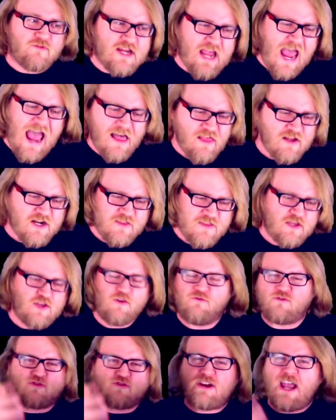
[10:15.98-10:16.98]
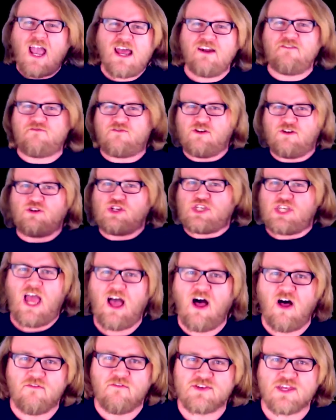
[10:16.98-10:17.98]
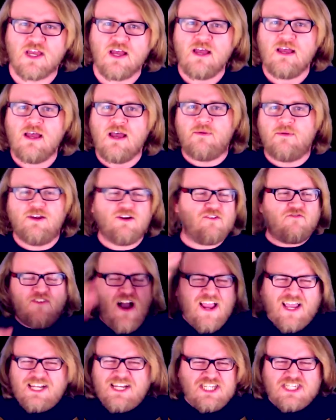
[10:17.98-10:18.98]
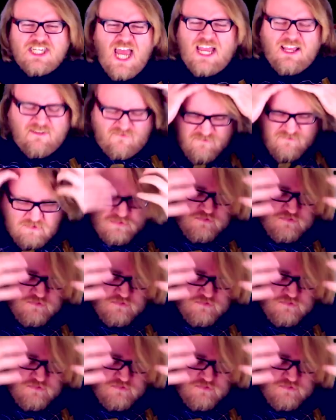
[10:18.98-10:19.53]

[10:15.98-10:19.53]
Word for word: reality that you've created for yourselves. I mean, you're fucking psych...